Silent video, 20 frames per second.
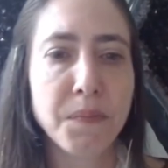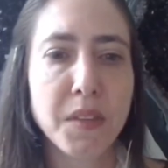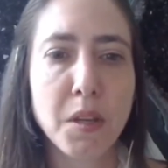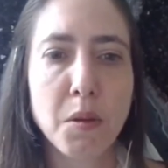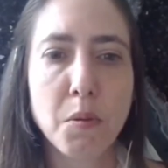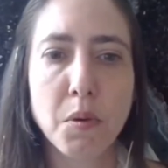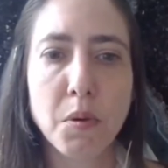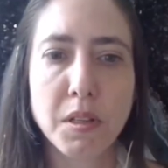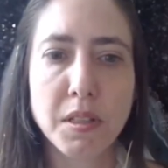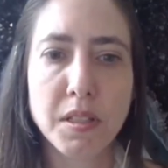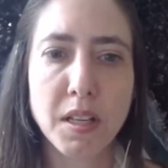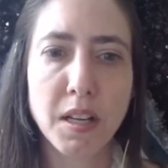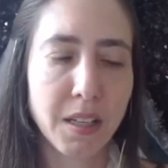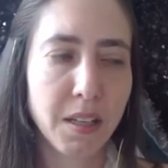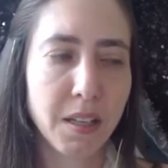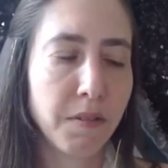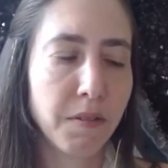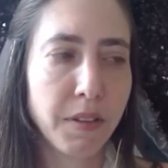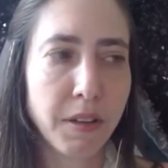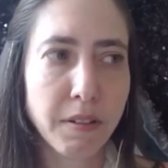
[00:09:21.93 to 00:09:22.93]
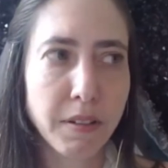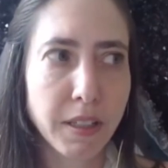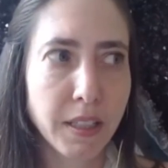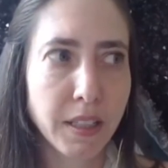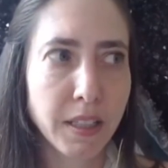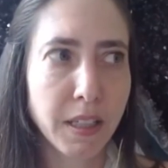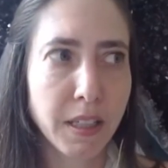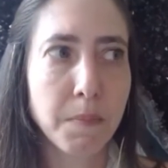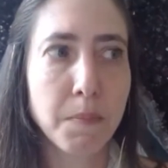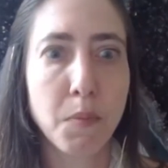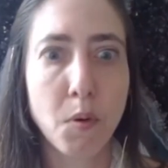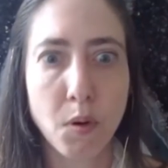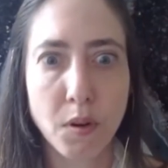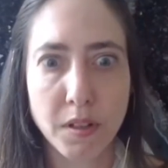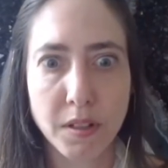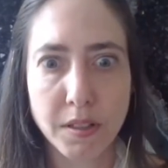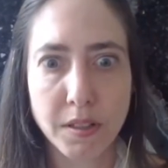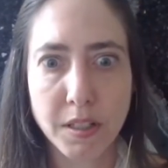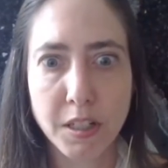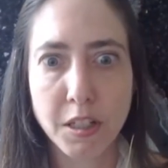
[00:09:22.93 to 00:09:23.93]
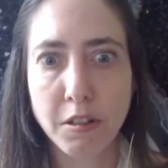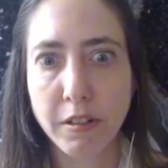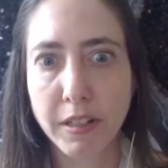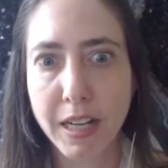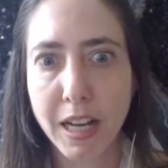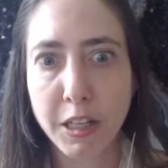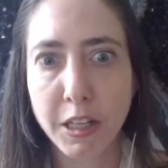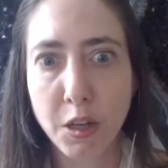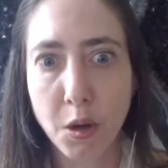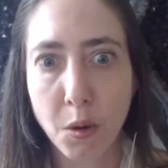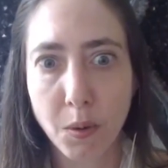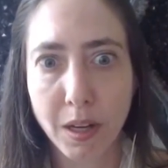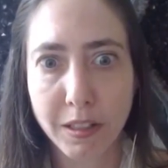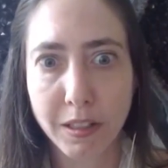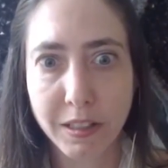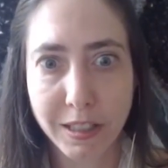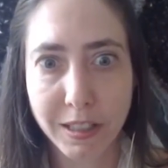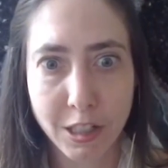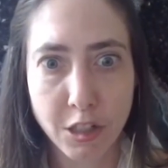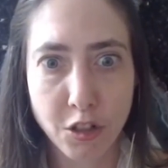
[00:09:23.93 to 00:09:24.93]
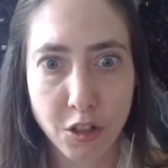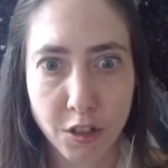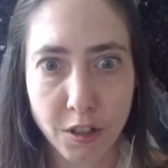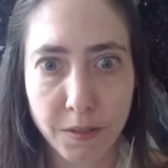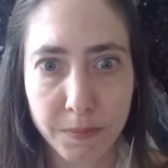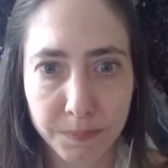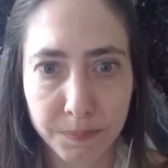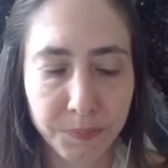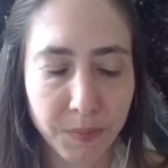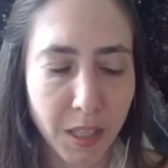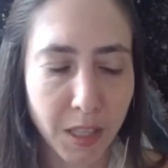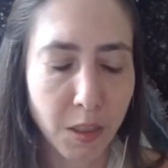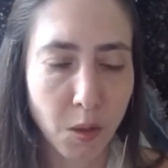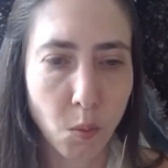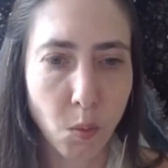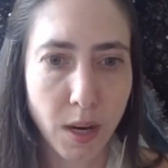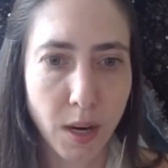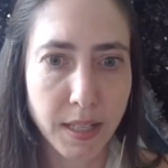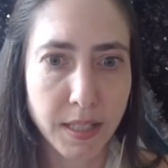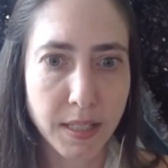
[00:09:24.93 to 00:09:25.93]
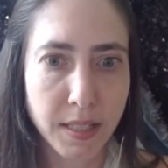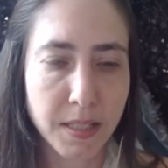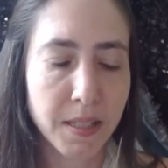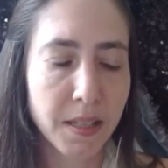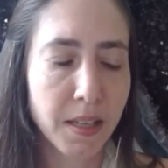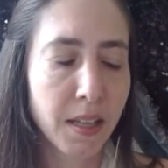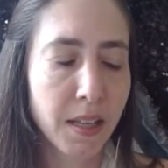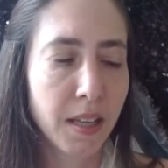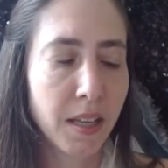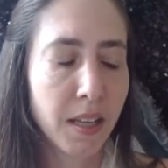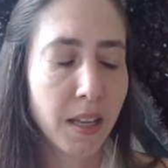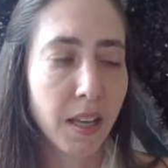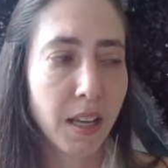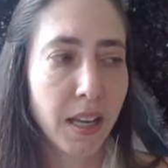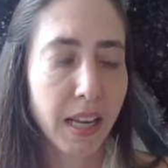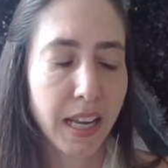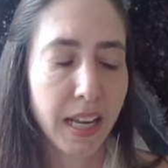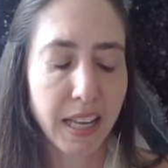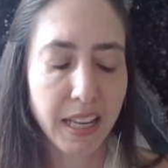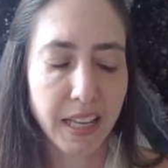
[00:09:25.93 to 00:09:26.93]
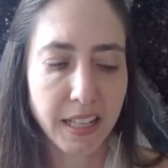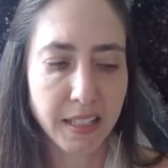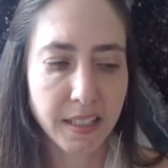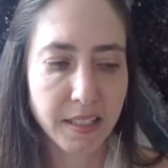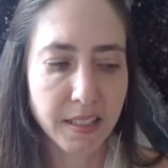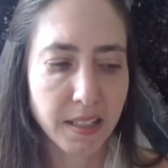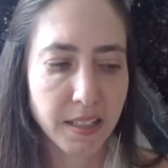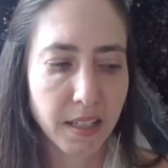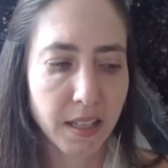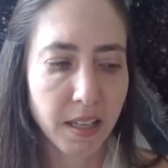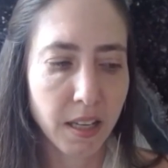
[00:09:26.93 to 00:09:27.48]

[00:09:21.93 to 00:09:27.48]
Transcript: He was a very important Kriya Yoga teacher in the West. And